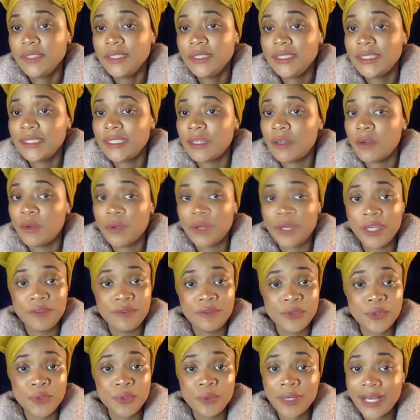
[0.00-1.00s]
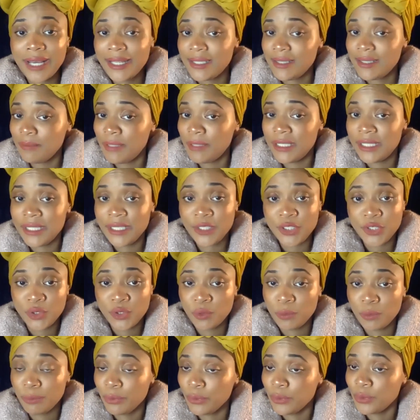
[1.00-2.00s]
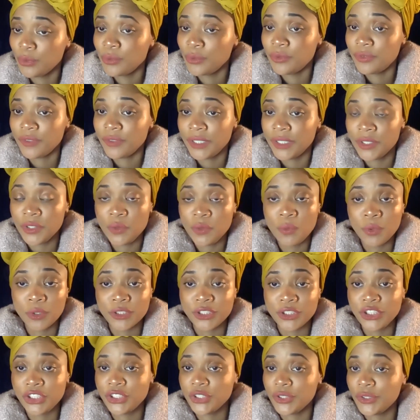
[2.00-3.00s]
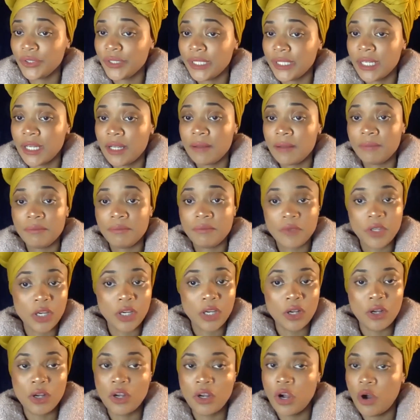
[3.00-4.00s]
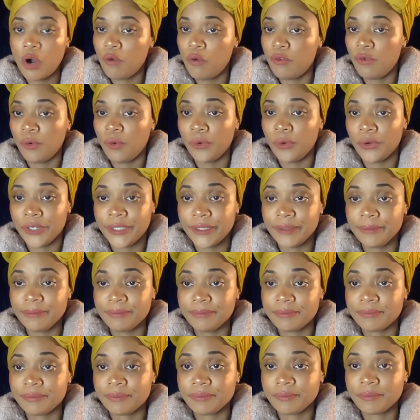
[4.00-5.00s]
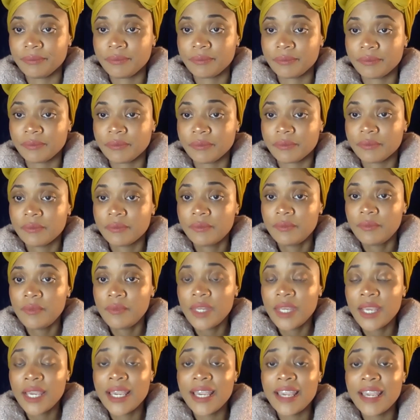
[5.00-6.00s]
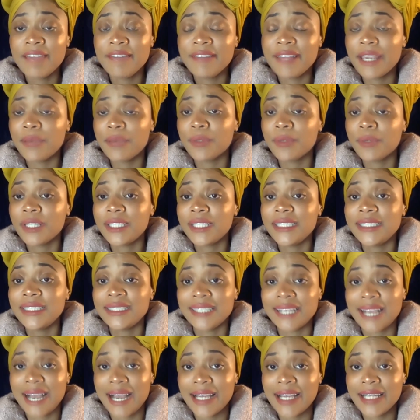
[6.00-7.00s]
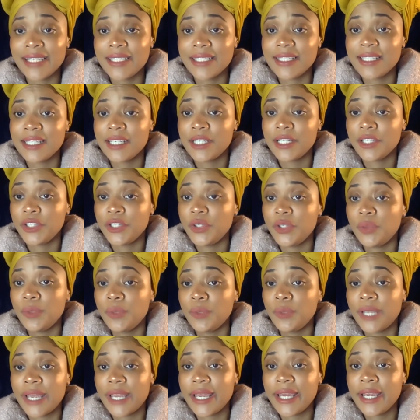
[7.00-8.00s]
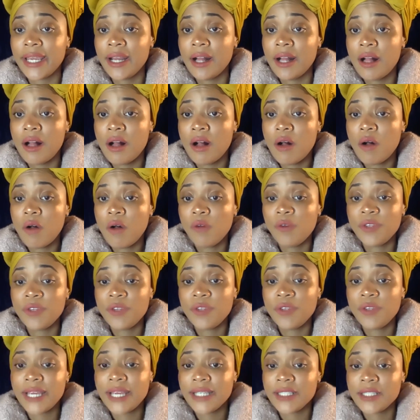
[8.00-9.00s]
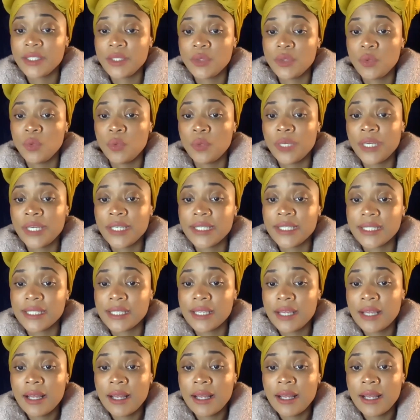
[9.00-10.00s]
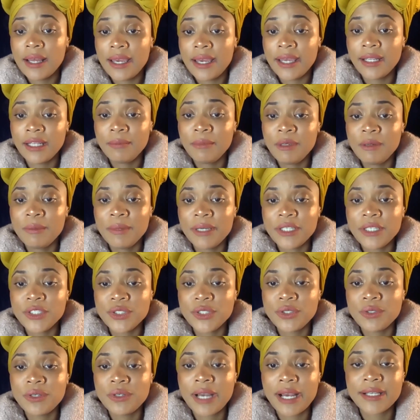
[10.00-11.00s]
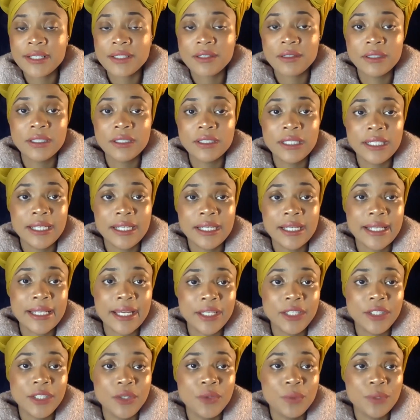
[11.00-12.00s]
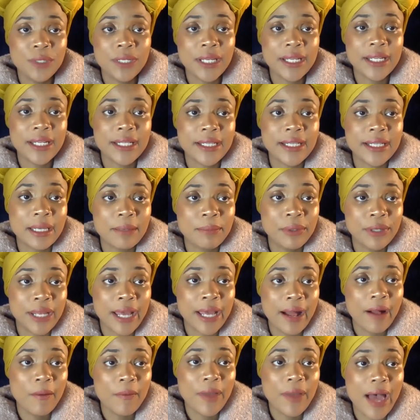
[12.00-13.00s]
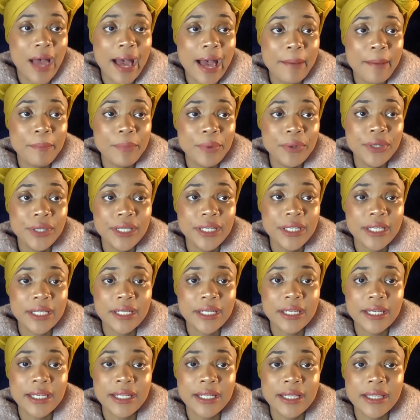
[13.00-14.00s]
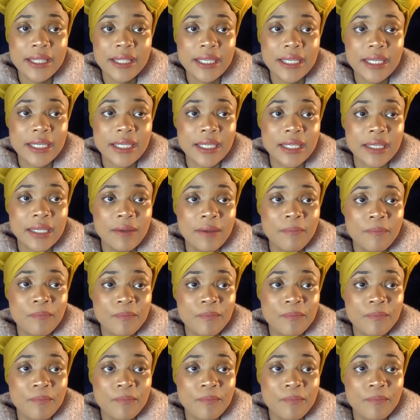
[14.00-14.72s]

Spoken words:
So if you got some additional proof and you want to shore it up, go for it. If they release guidance in the Q&A over the next 2 weeks, and let me make sure you guys are looking at that Q&A that they put out. I put it in the